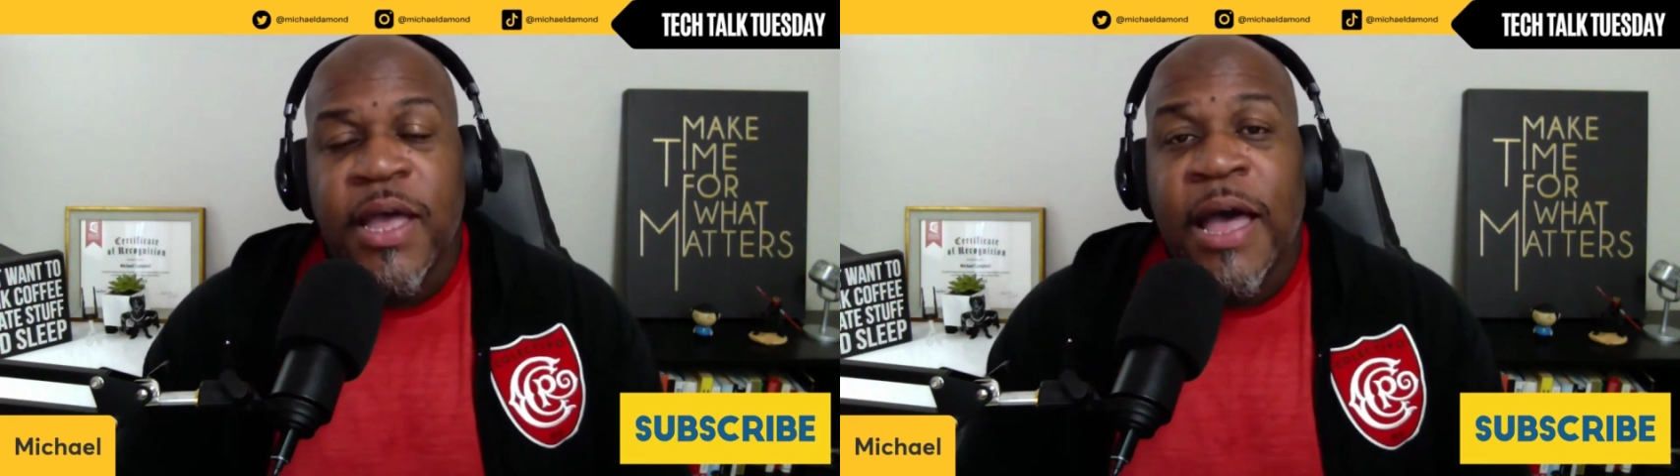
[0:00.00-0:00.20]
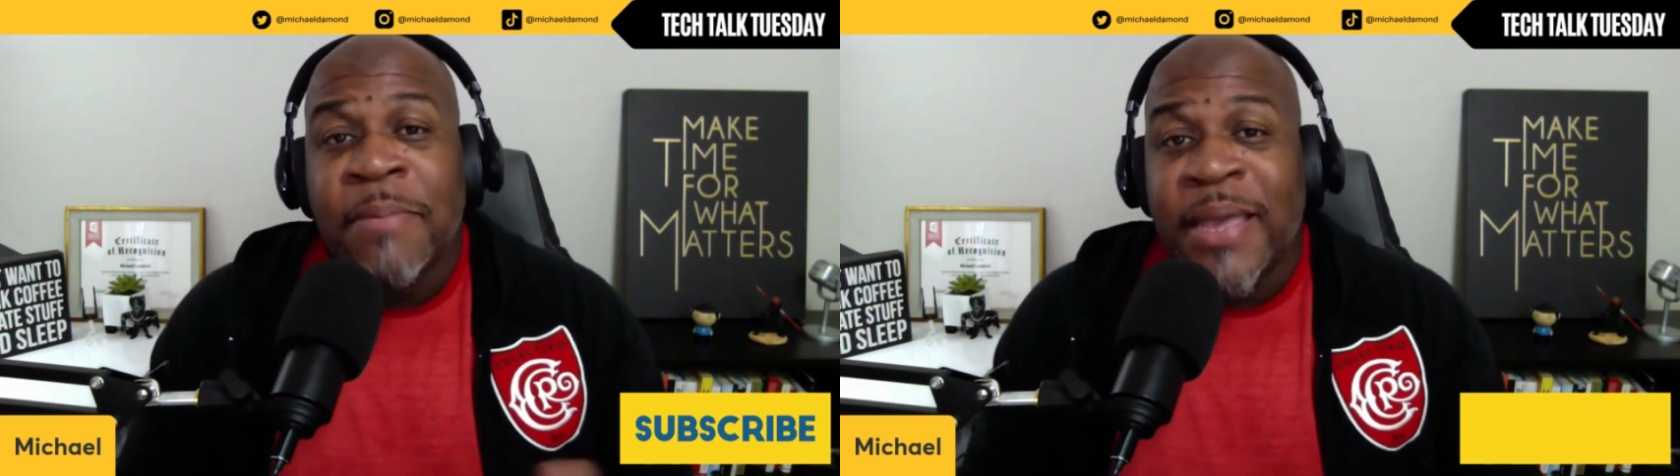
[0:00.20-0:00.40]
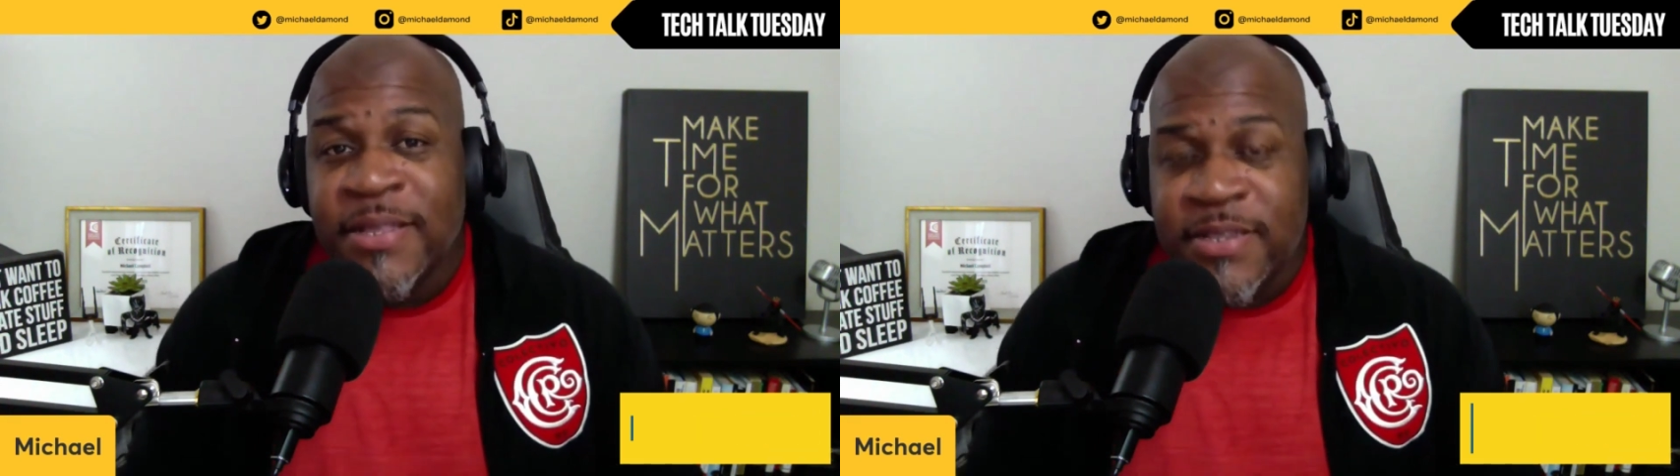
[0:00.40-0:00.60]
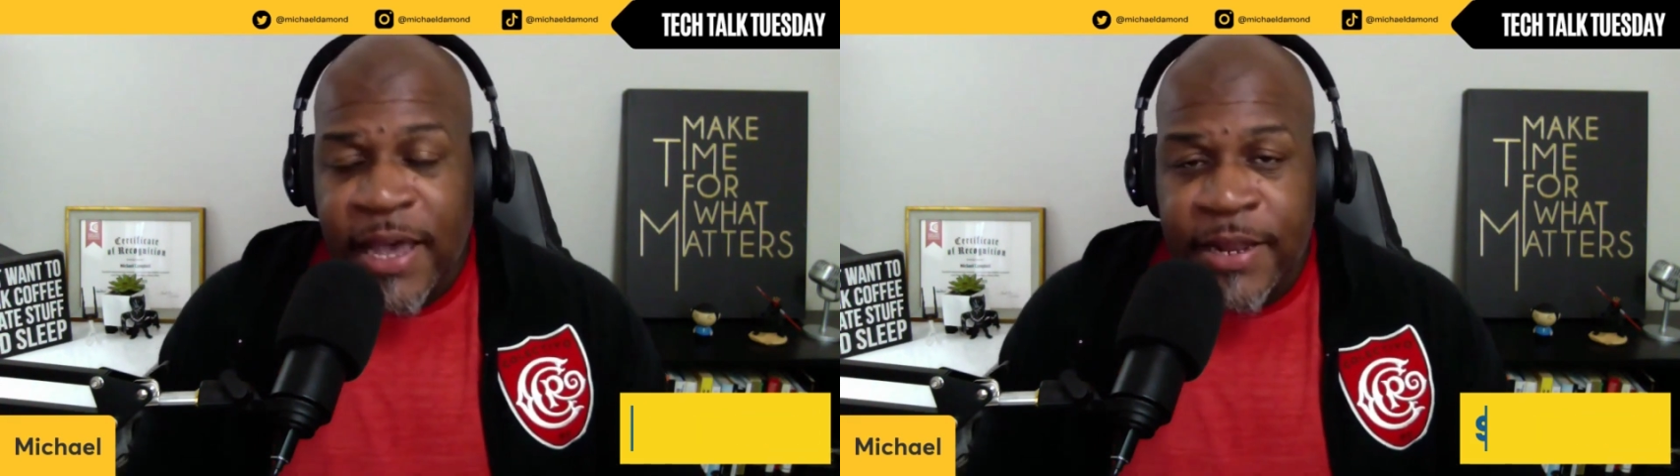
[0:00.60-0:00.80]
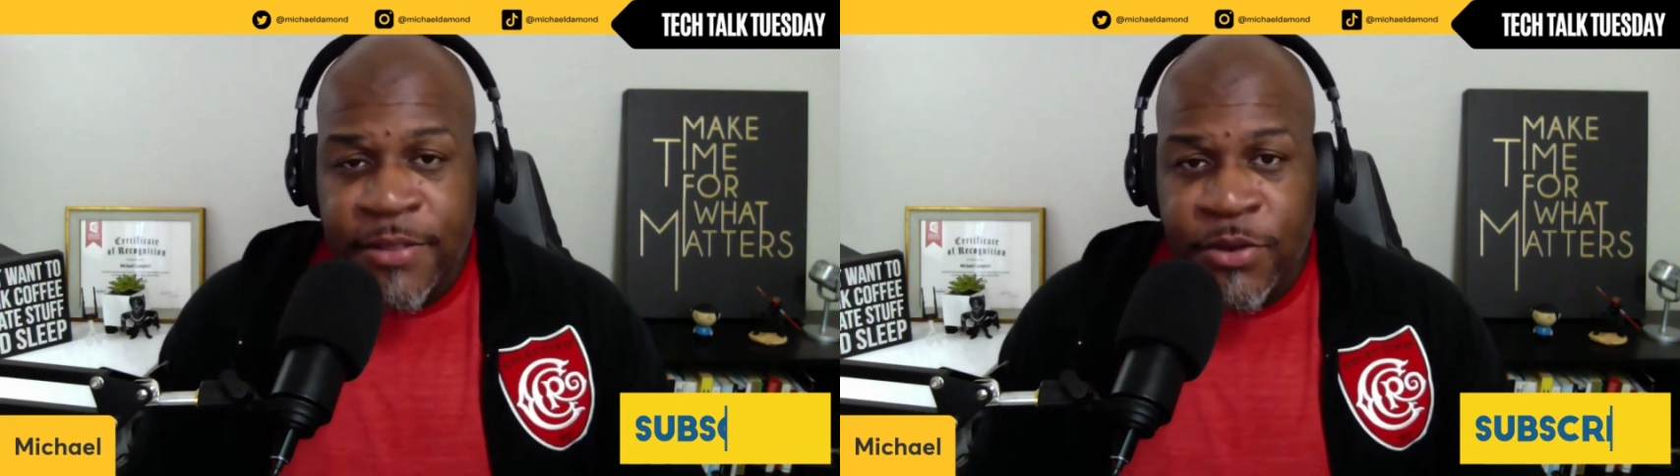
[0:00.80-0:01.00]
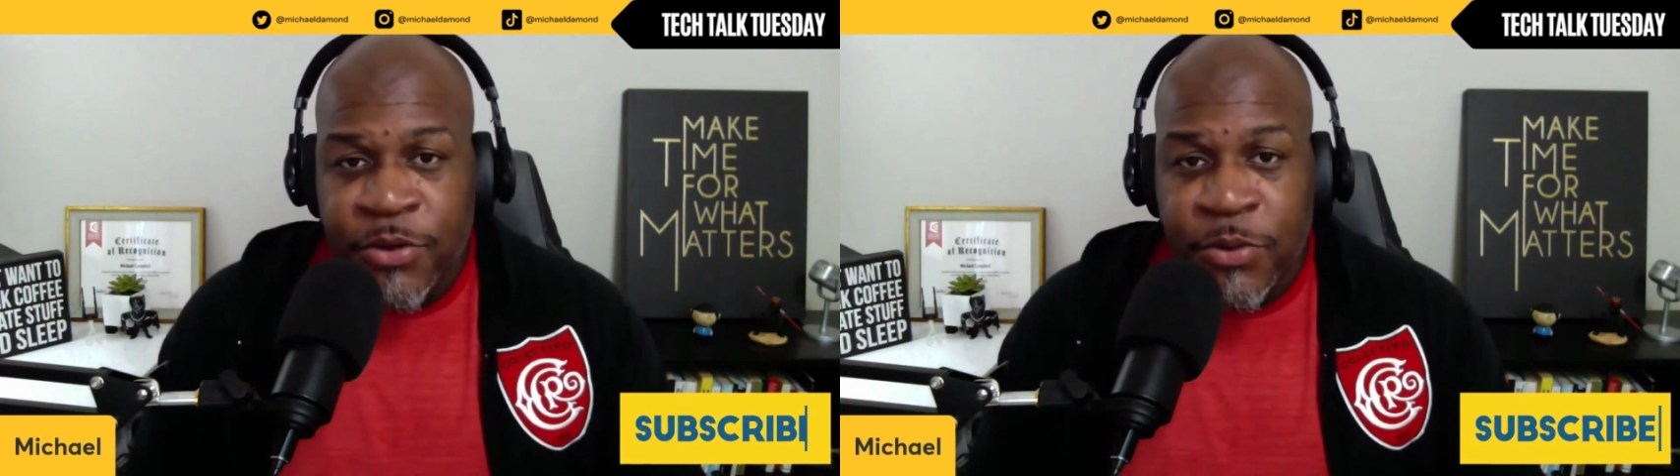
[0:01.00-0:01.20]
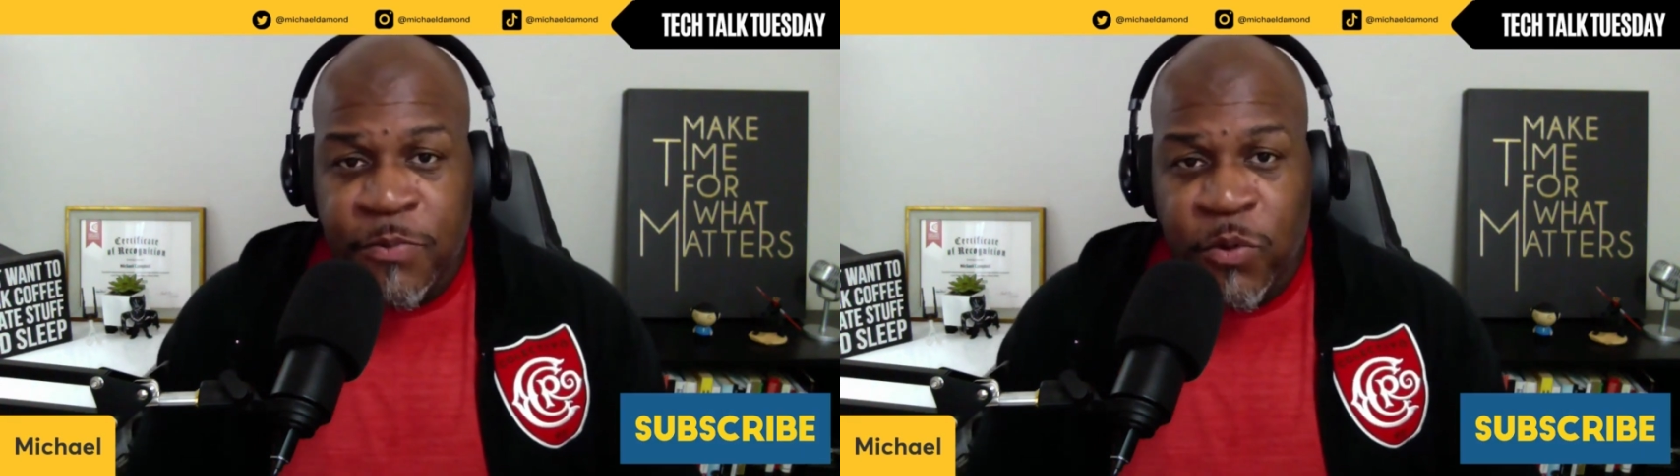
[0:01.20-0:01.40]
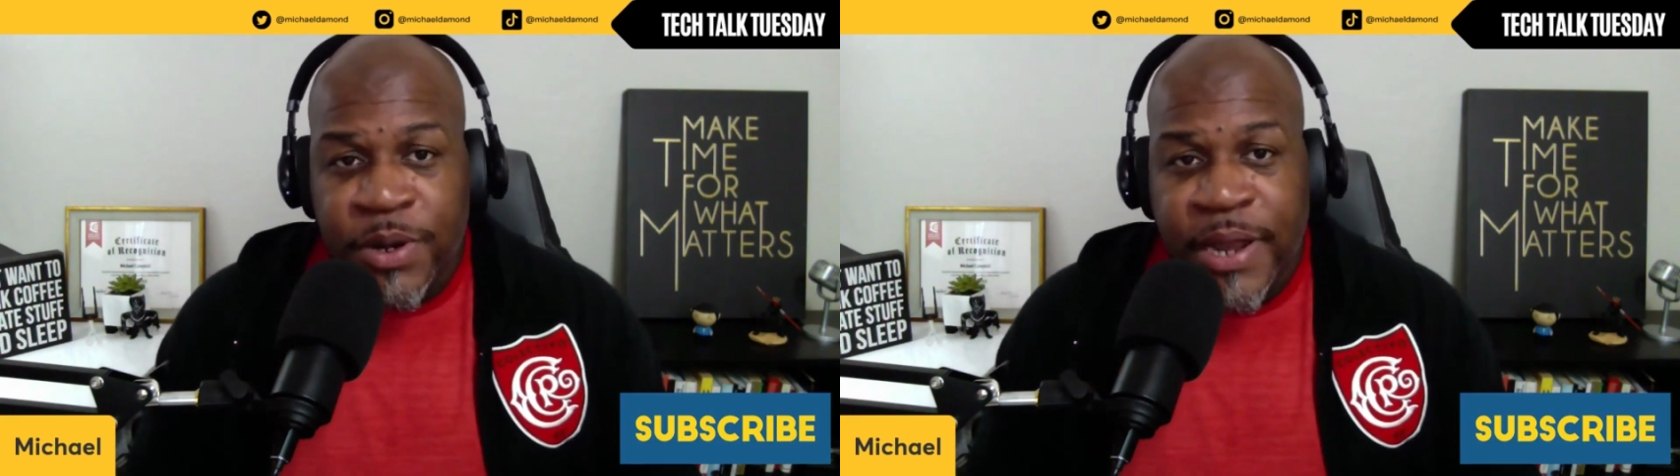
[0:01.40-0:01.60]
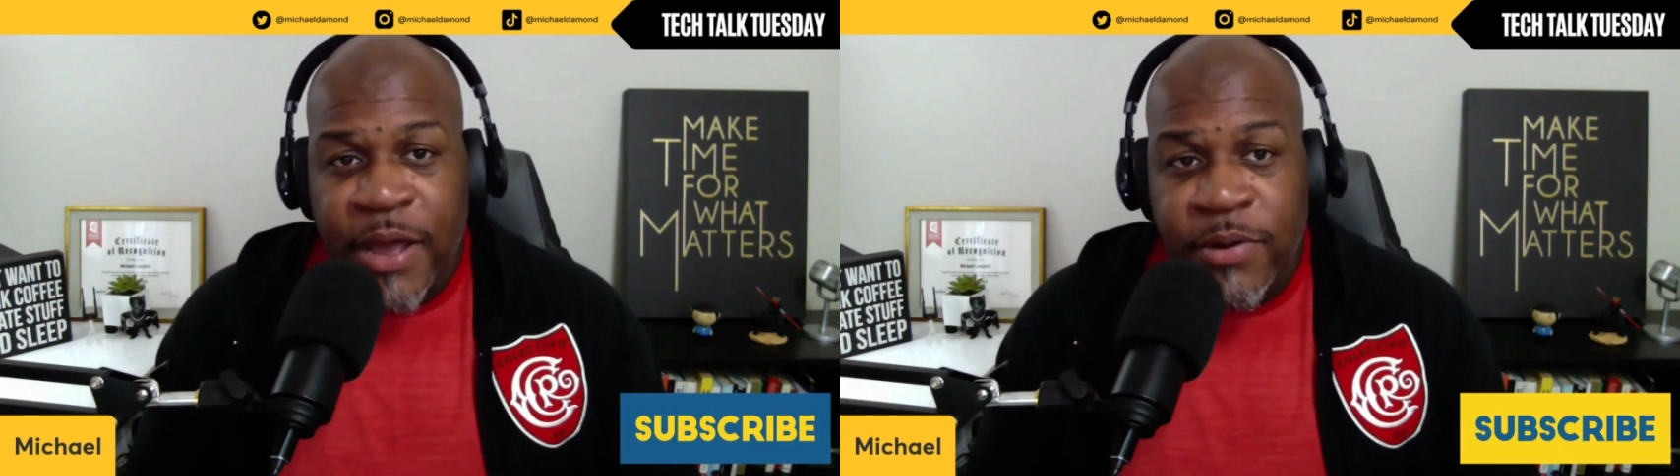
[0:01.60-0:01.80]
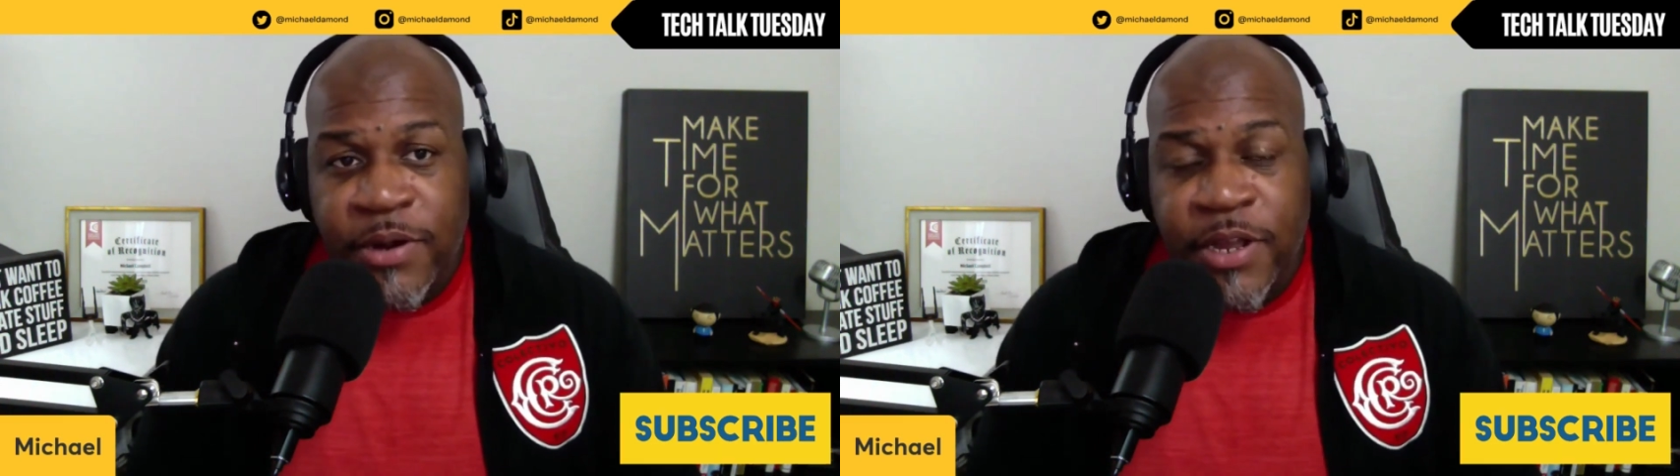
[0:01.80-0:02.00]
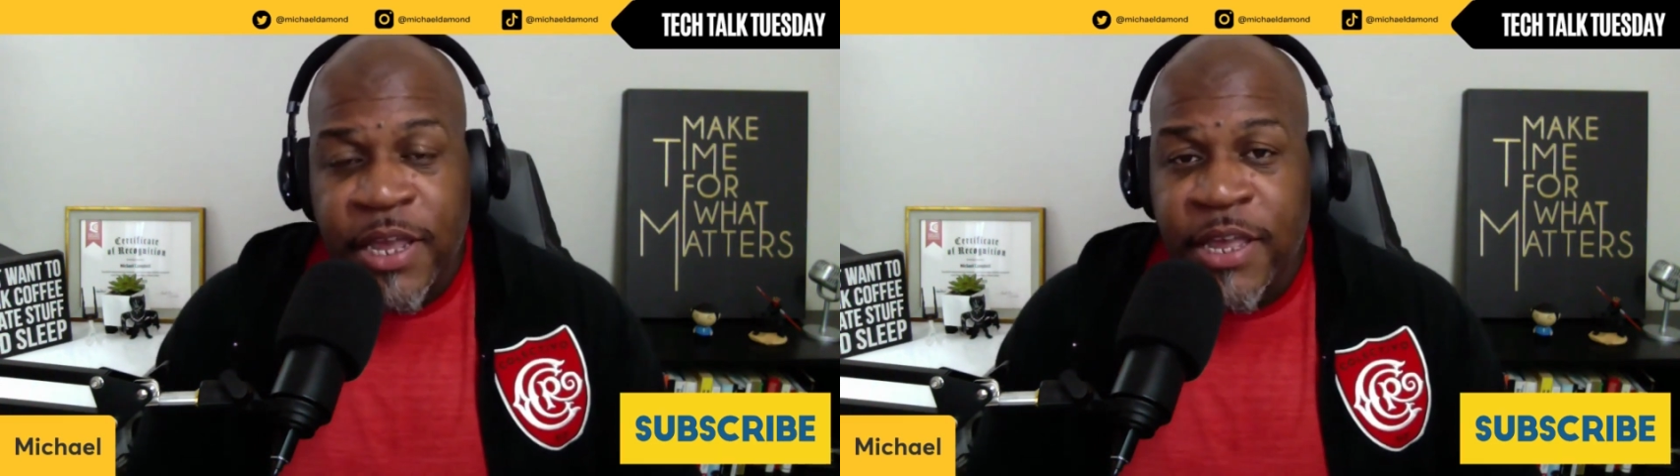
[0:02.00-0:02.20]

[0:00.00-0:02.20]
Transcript: I'm inside of the group for an hour,